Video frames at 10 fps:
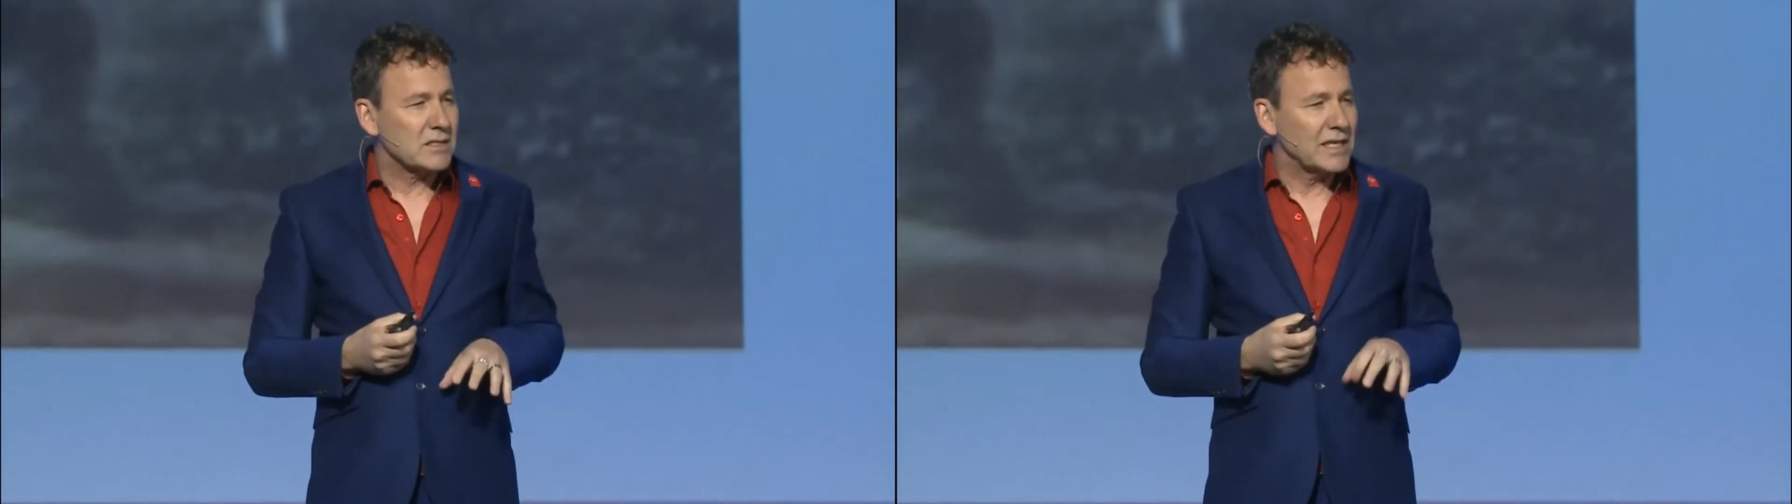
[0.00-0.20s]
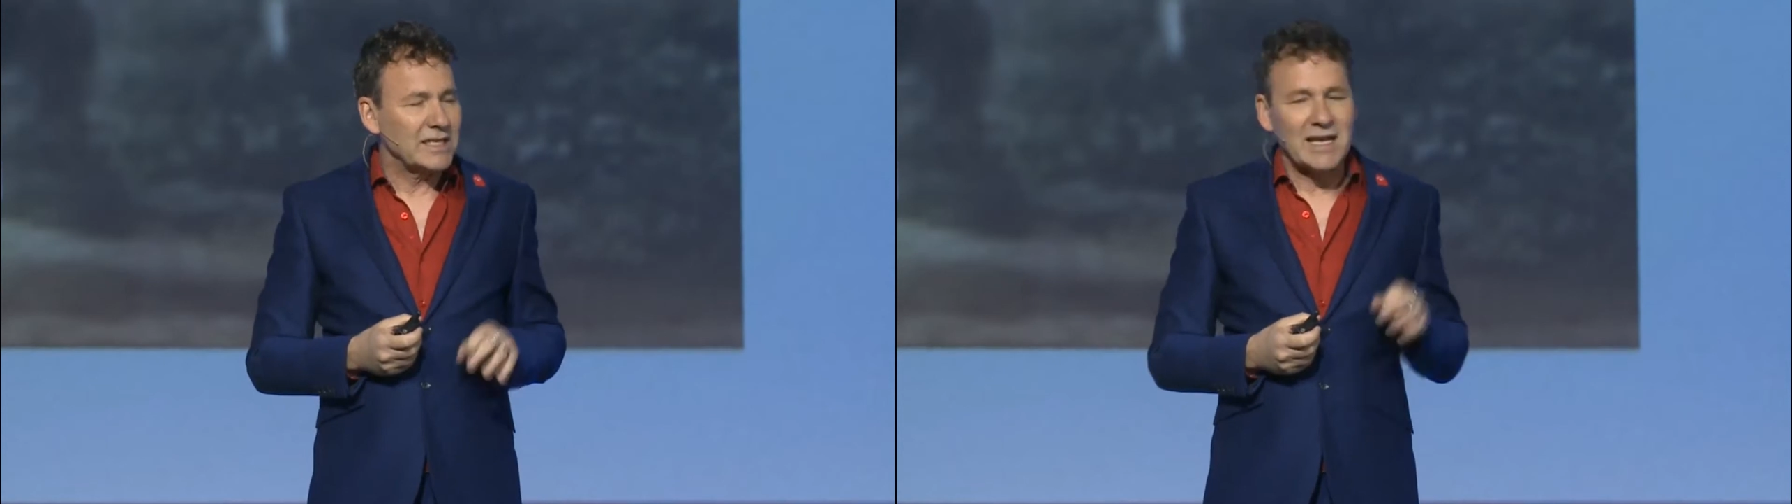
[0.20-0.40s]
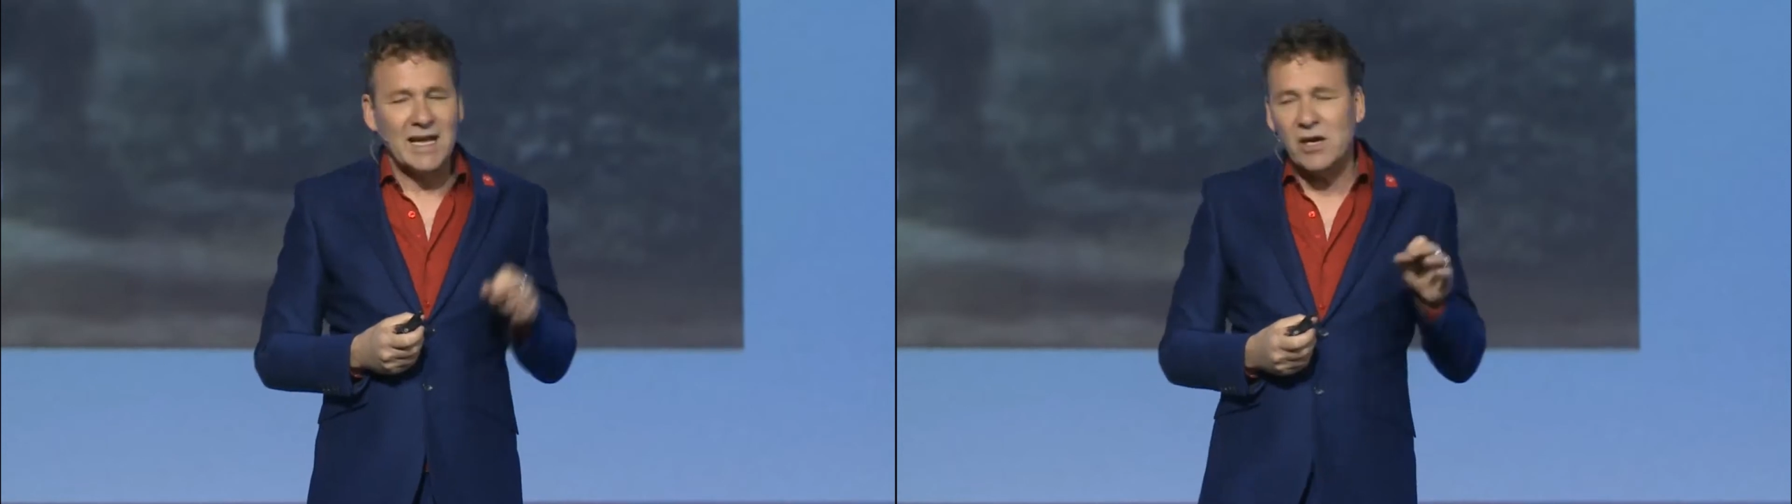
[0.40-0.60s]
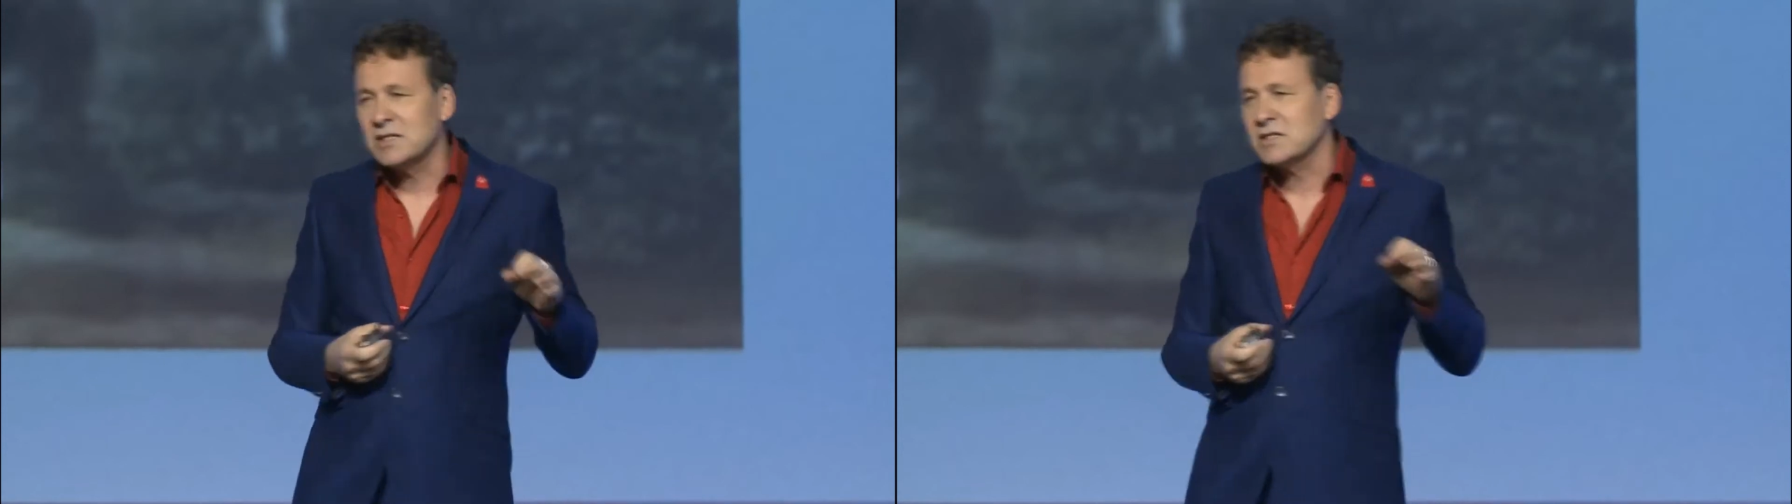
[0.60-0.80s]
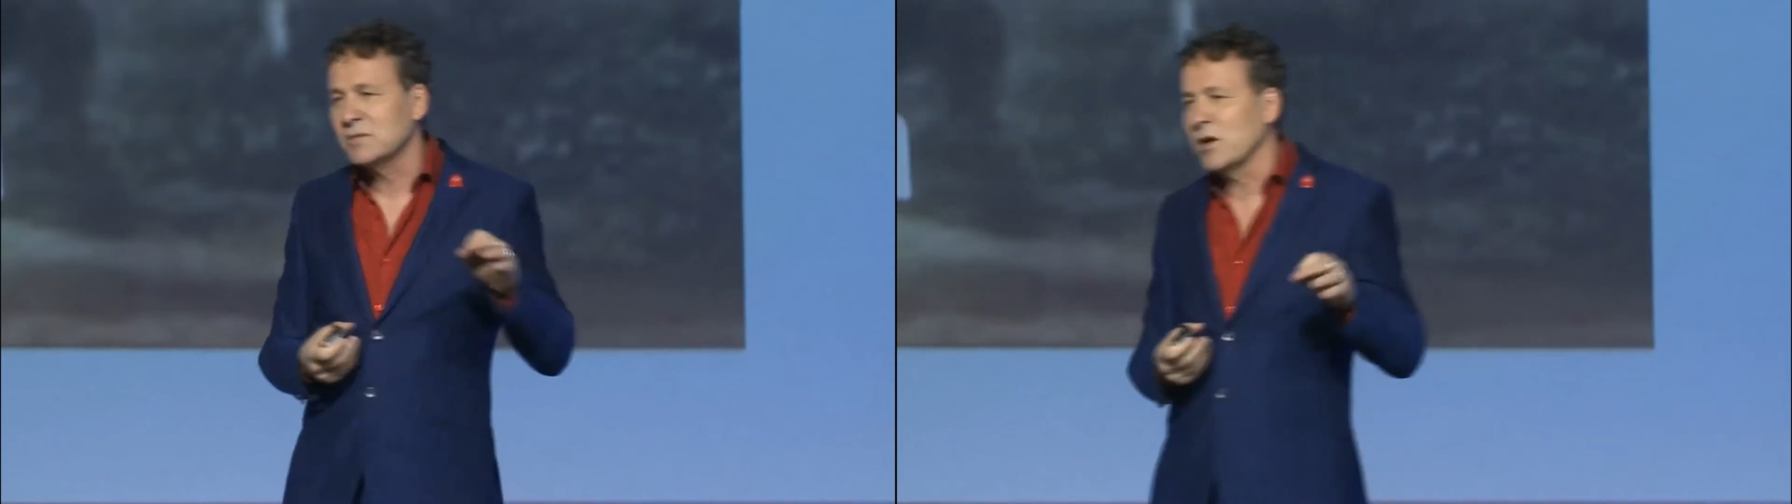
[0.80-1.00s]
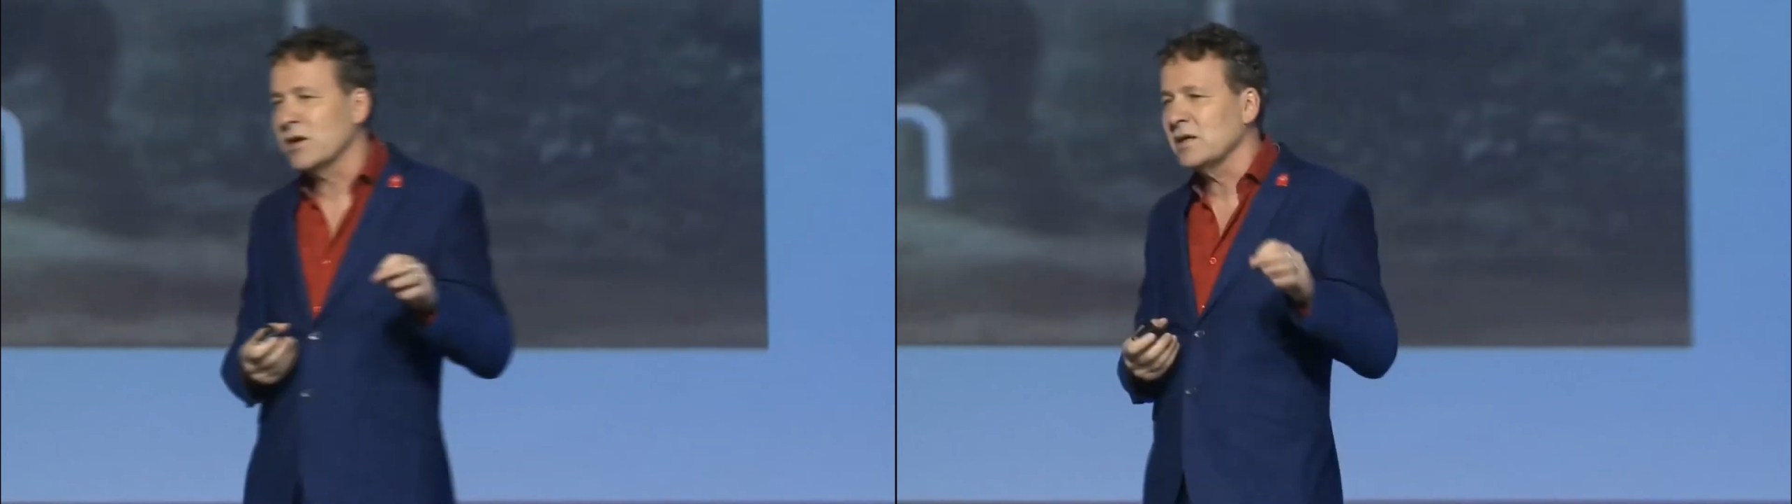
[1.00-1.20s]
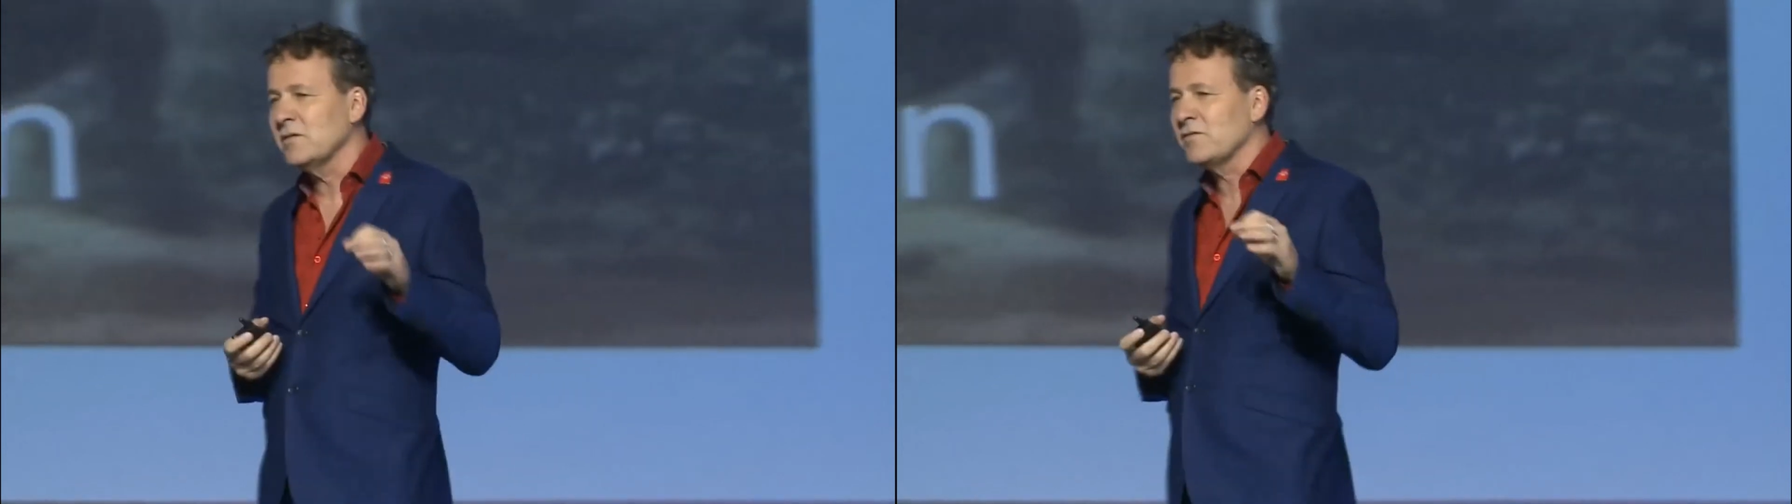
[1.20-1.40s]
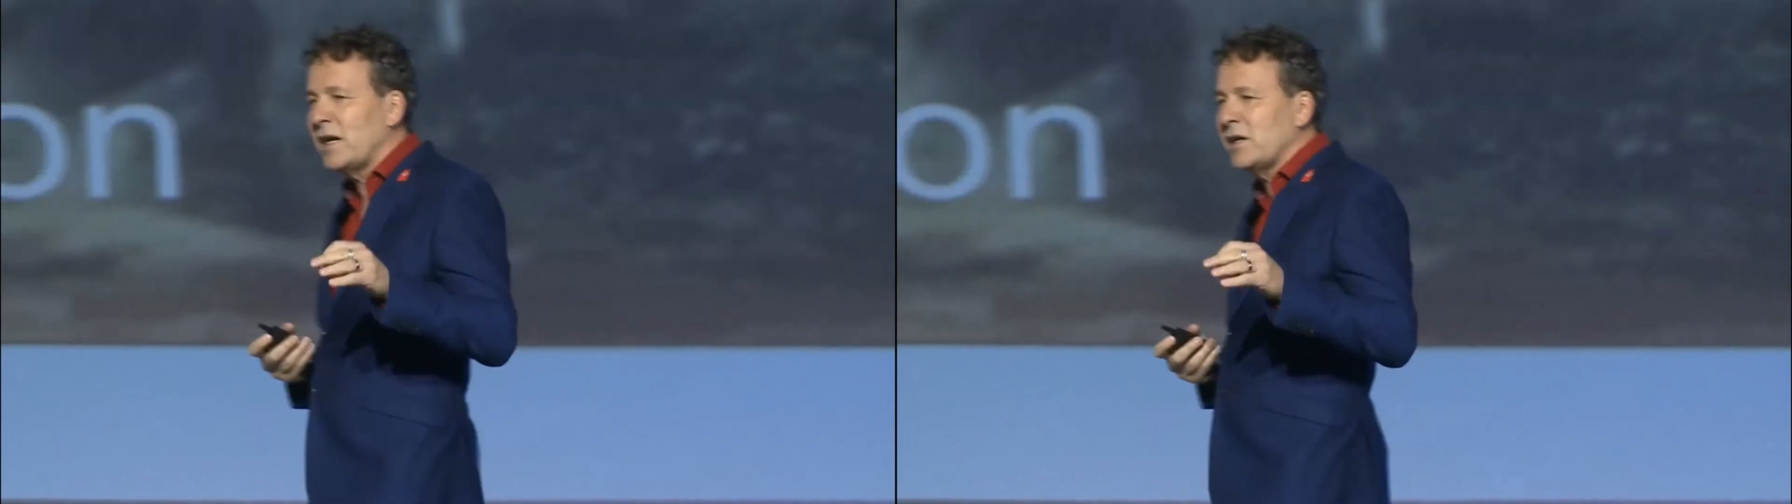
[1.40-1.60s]
and now has a market
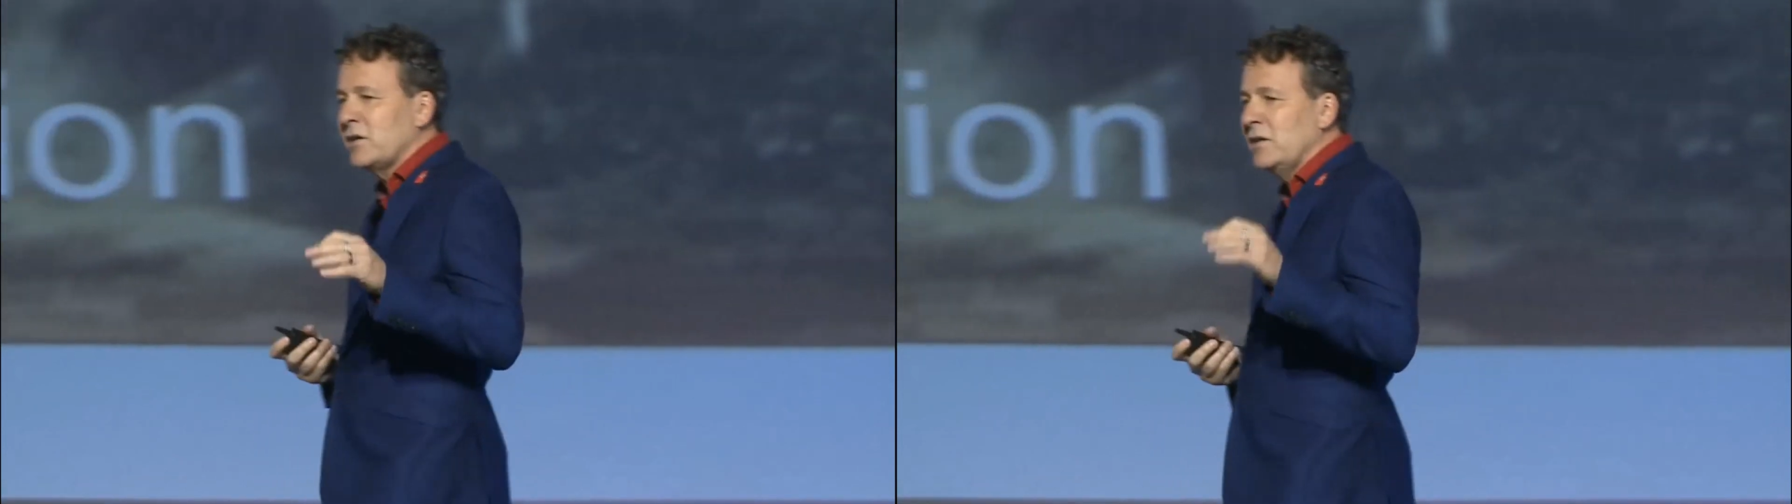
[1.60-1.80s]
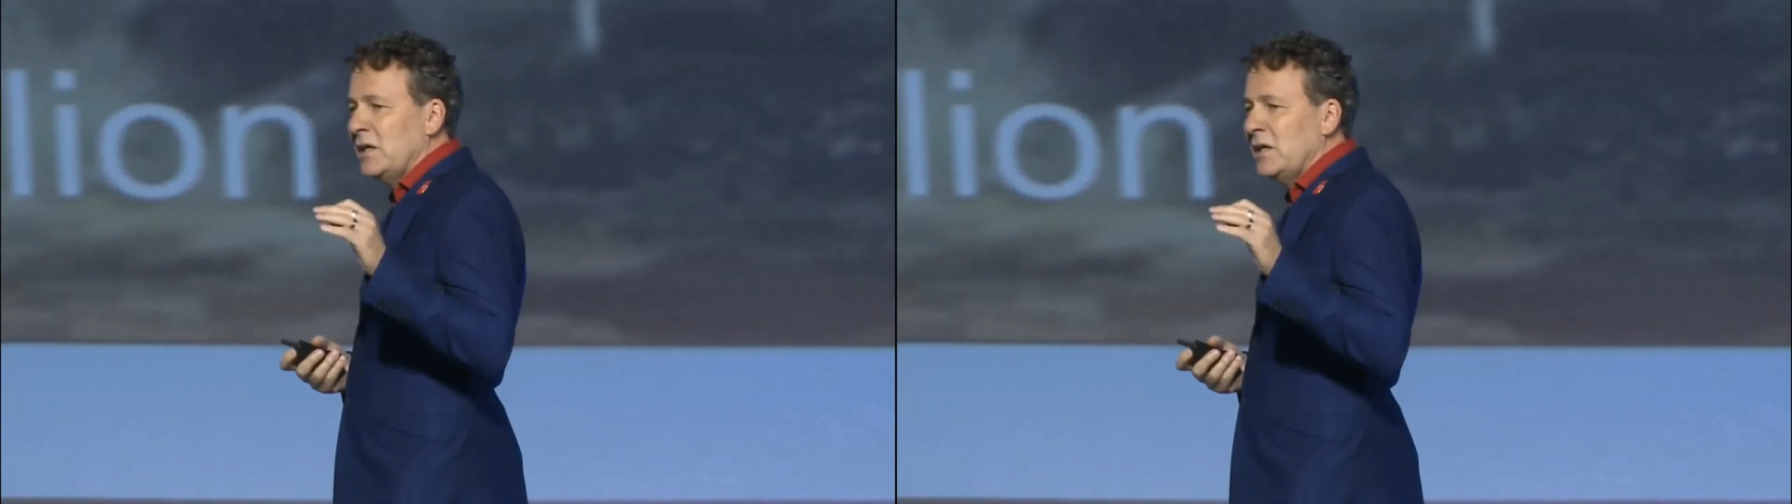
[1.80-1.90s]
value of